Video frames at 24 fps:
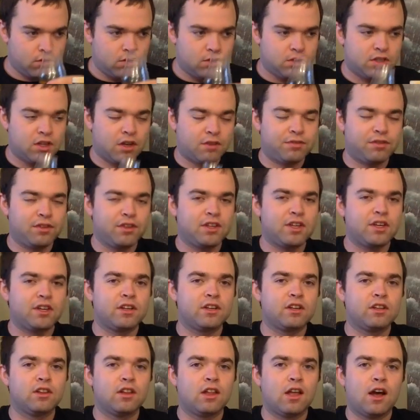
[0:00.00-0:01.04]
Definitely getting
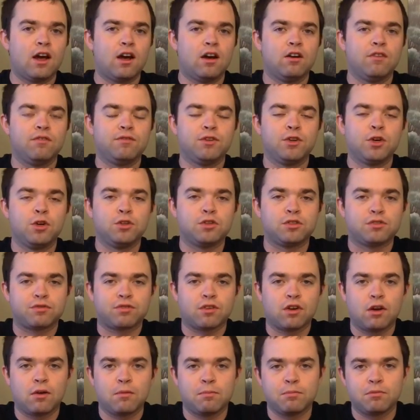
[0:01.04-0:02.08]
a lot of notes
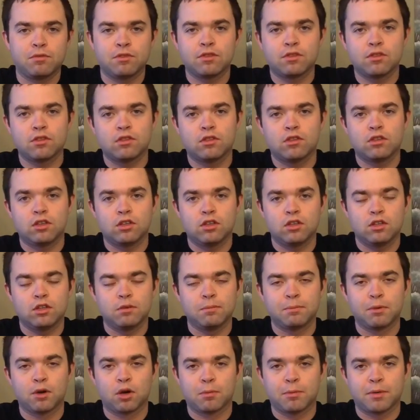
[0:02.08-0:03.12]
from the
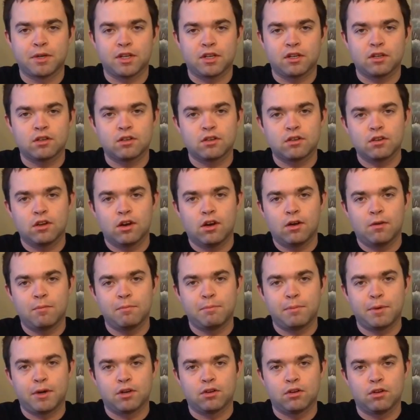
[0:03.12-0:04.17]
bourbon
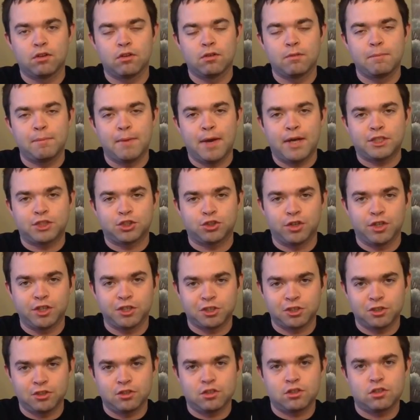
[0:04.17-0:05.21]
barrel
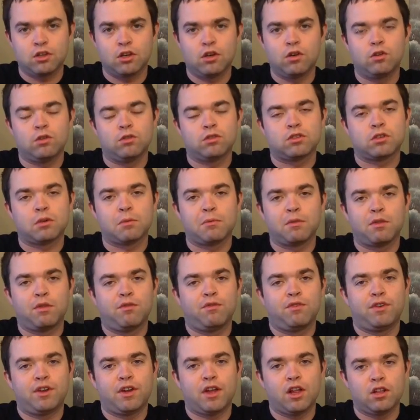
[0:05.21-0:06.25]
maturation, so some of
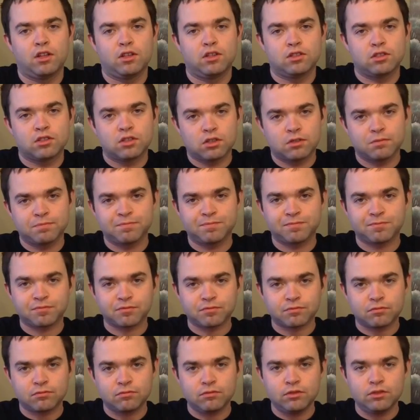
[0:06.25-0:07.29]
the vanillas
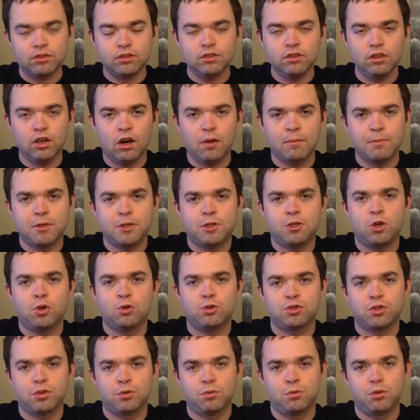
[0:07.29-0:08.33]
and
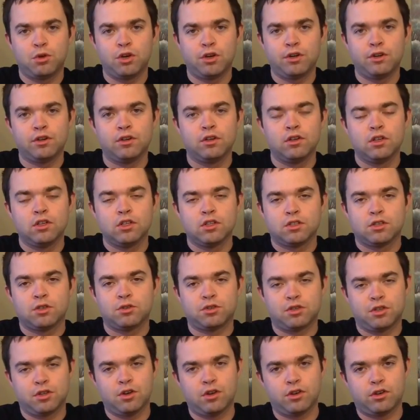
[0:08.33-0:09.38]
toasted wood,
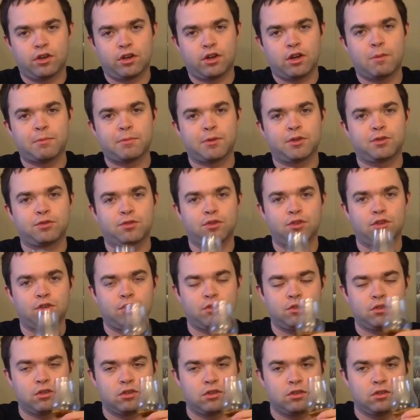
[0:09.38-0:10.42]
toasted oak are coming through.